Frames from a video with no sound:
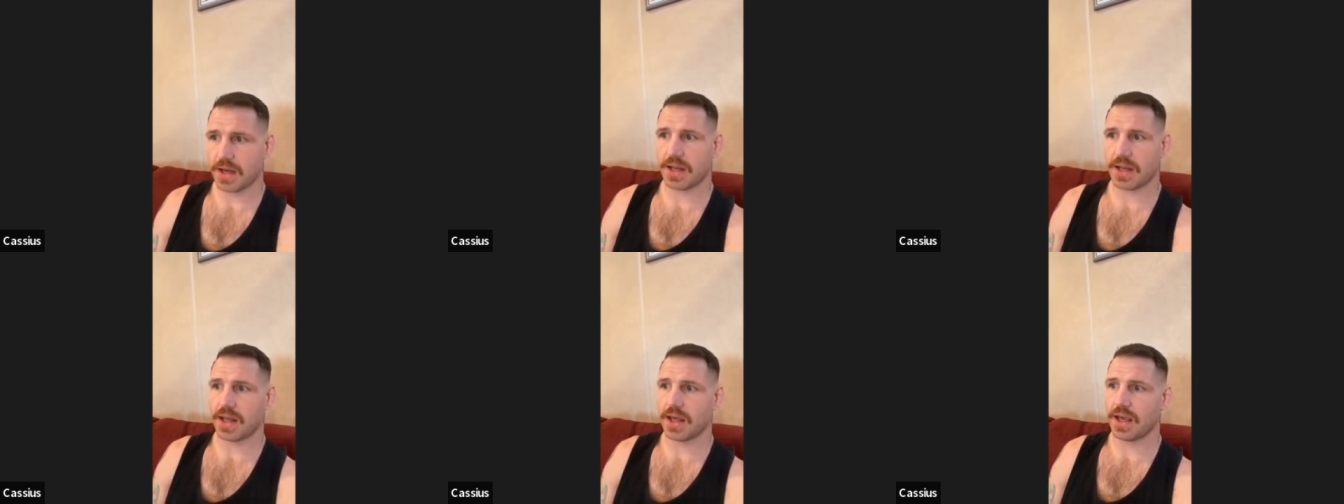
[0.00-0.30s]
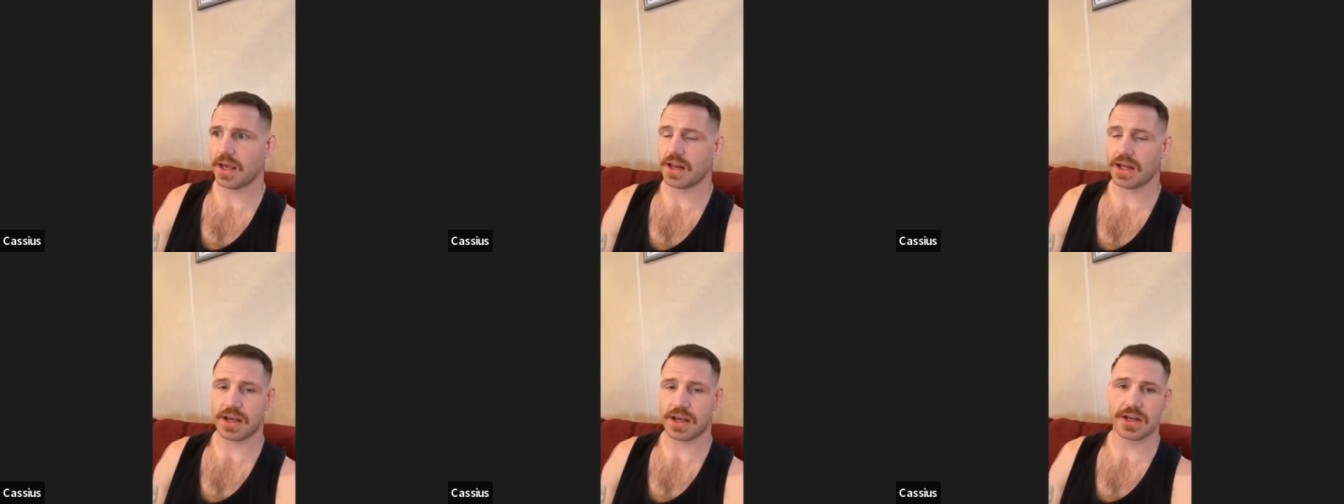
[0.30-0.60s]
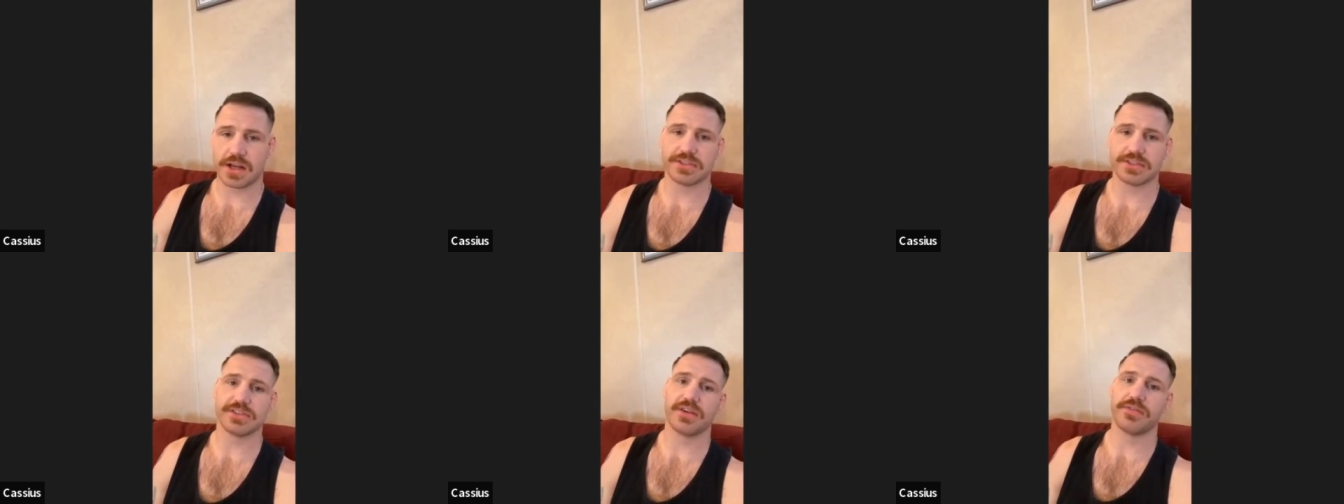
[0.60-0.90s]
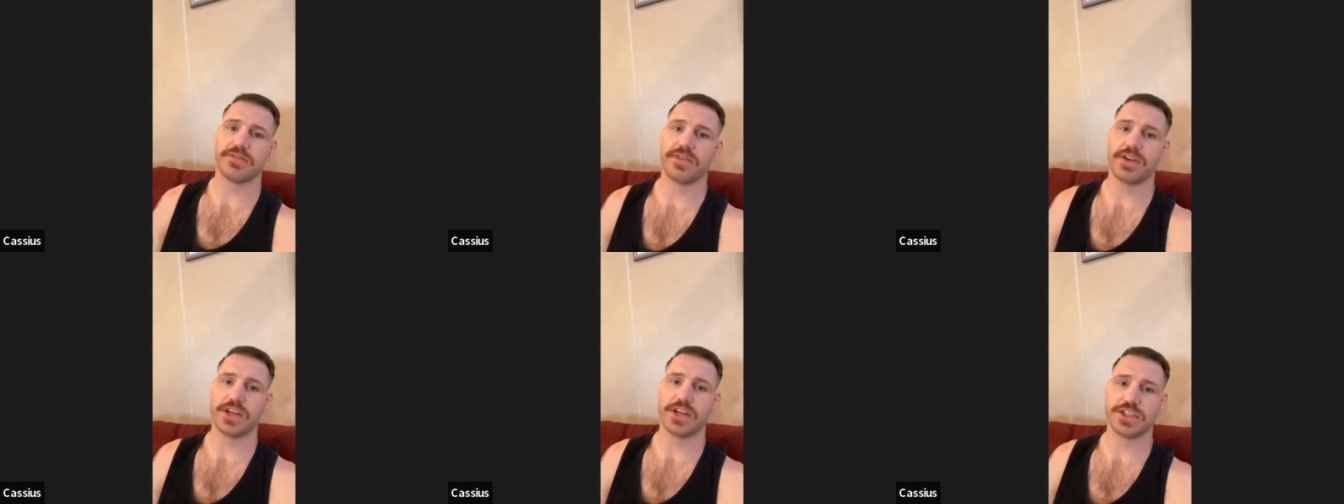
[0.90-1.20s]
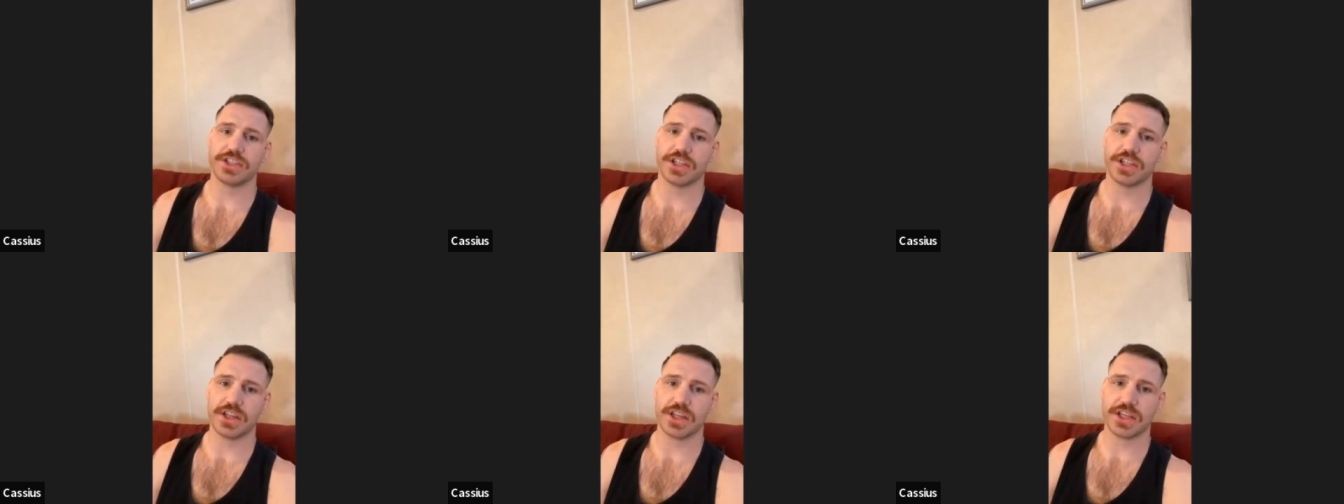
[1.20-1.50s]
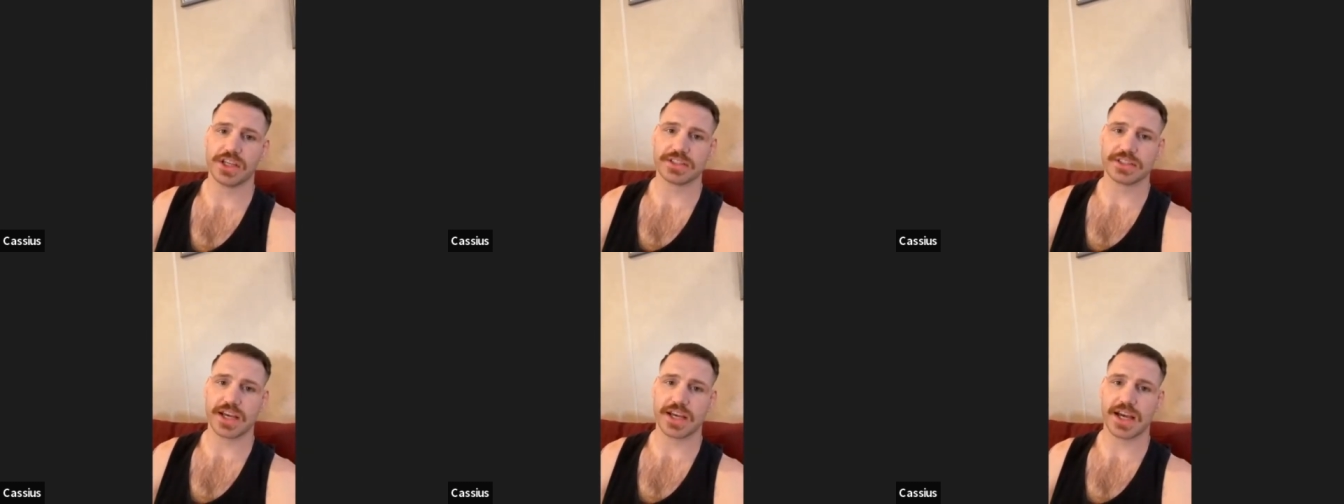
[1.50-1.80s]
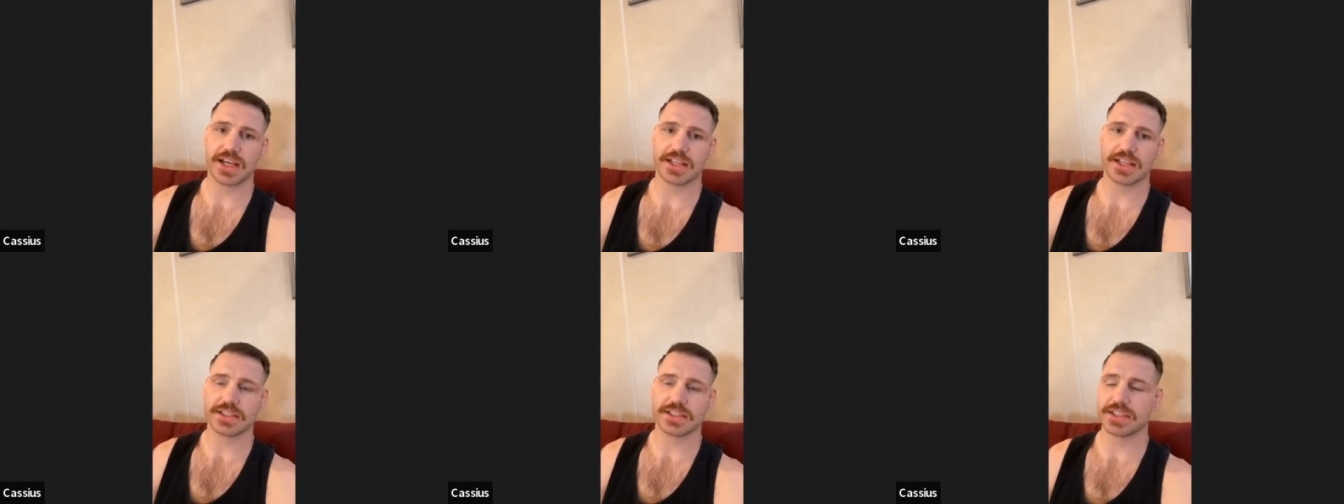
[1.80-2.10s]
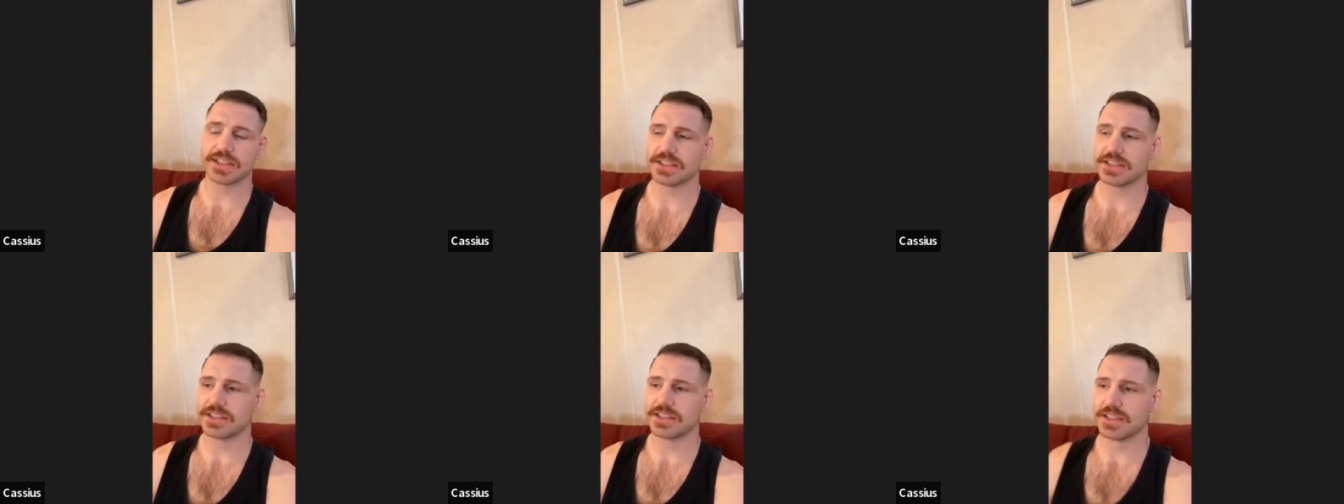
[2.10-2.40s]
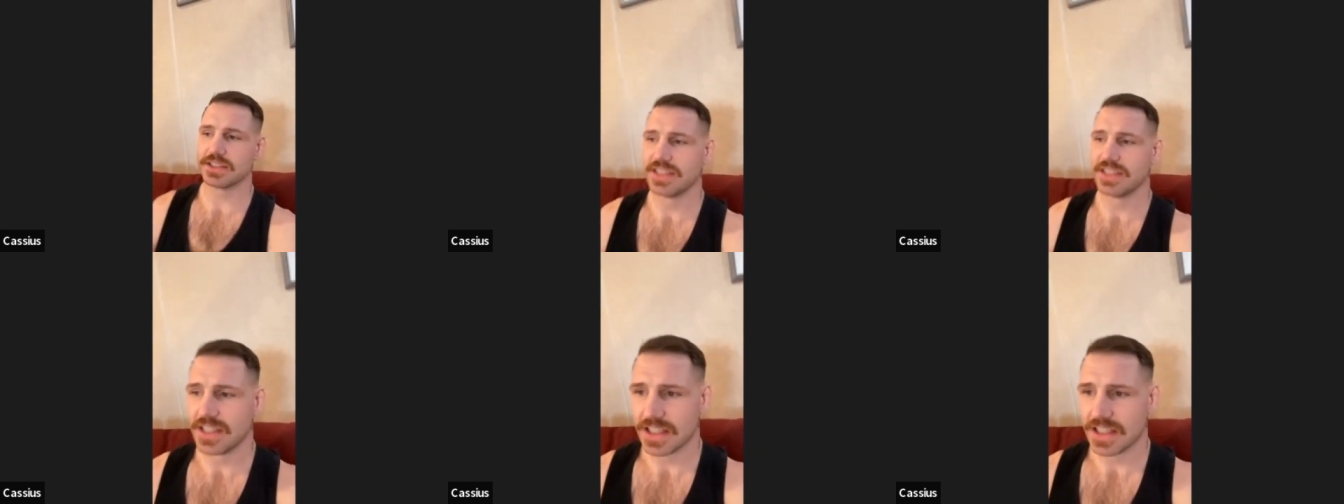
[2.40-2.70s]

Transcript: And, and I got to start finishing these guys, 'cause